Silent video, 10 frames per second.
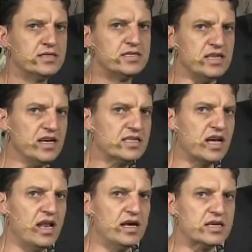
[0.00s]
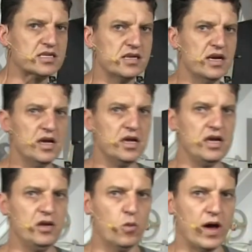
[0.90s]
6 colors
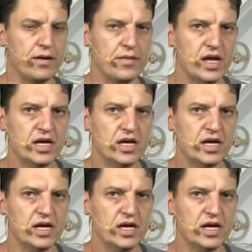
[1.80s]
in 1.